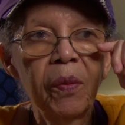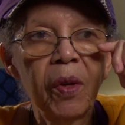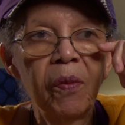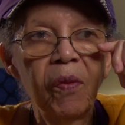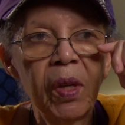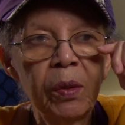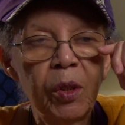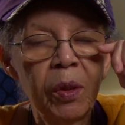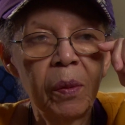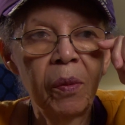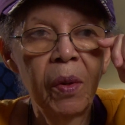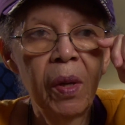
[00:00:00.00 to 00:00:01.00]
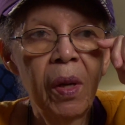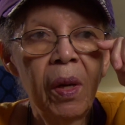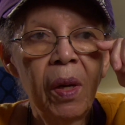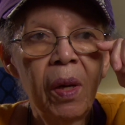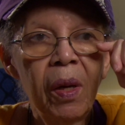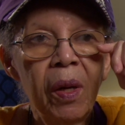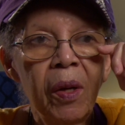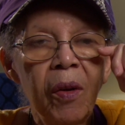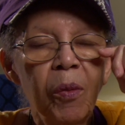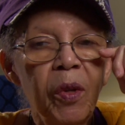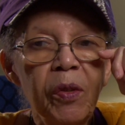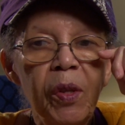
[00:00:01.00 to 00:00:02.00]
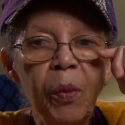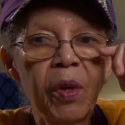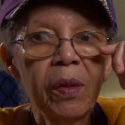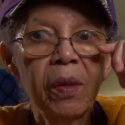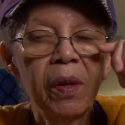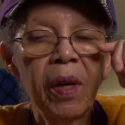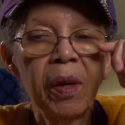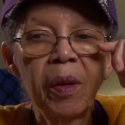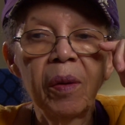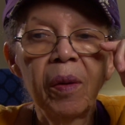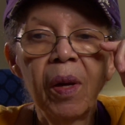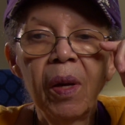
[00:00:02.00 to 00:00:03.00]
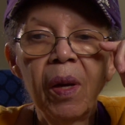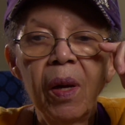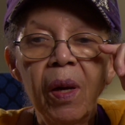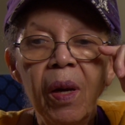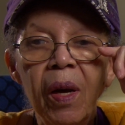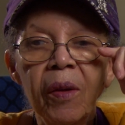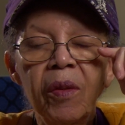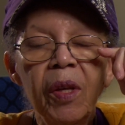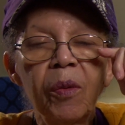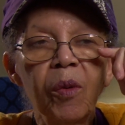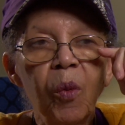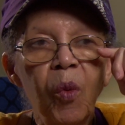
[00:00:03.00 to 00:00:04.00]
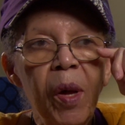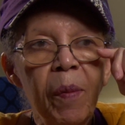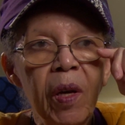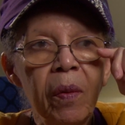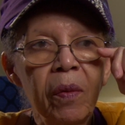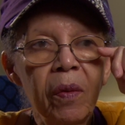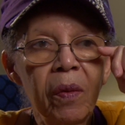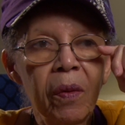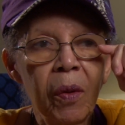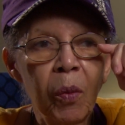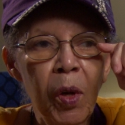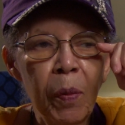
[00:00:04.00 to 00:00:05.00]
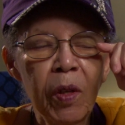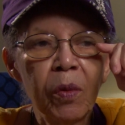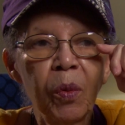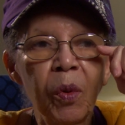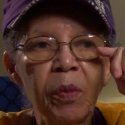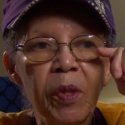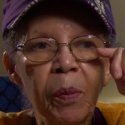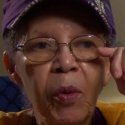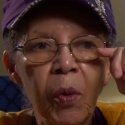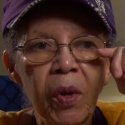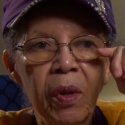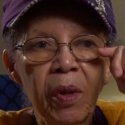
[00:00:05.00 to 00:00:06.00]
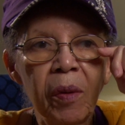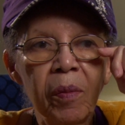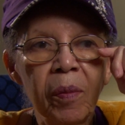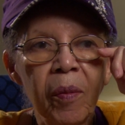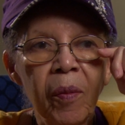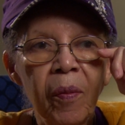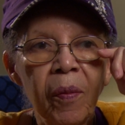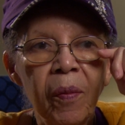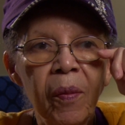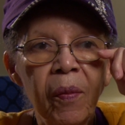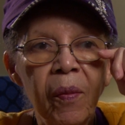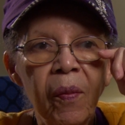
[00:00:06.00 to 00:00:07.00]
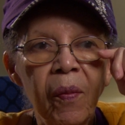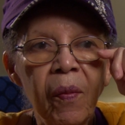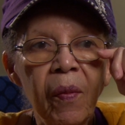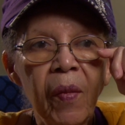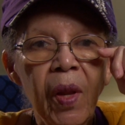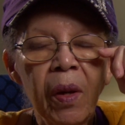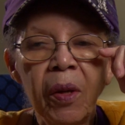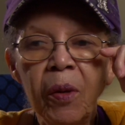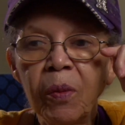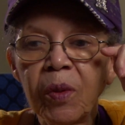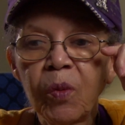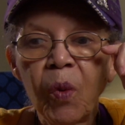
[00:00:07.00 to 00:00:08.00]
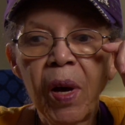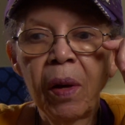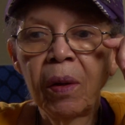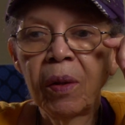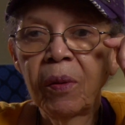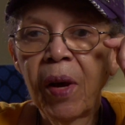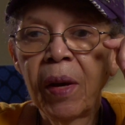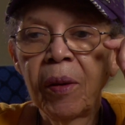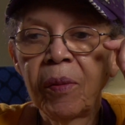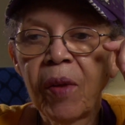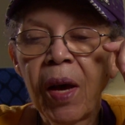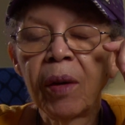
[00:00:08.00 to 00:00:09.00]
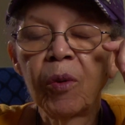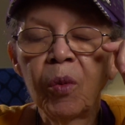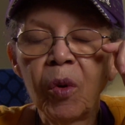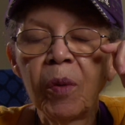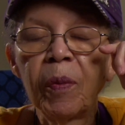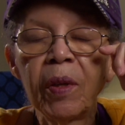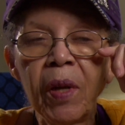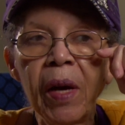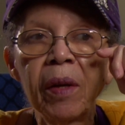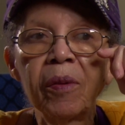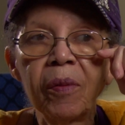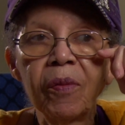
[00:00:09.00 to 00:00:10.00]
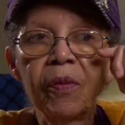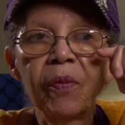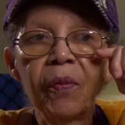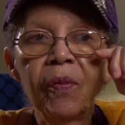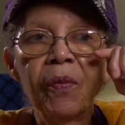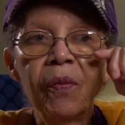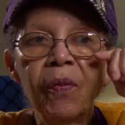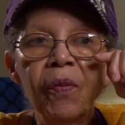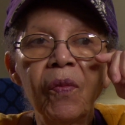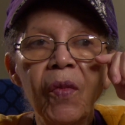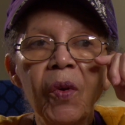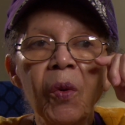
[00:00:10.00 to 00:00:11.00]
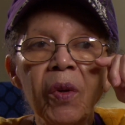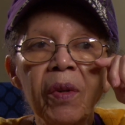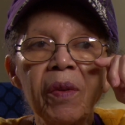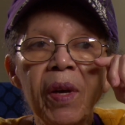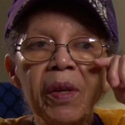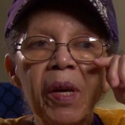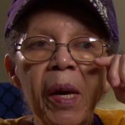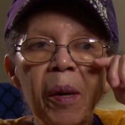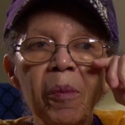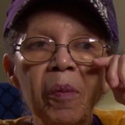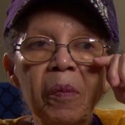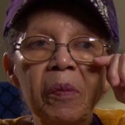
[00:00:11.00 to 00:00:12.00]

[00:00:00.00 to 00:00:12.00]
convention, and at which he wasn't getting. I think the women's group supported it. And it was wild. I grew up a lot going to that camp.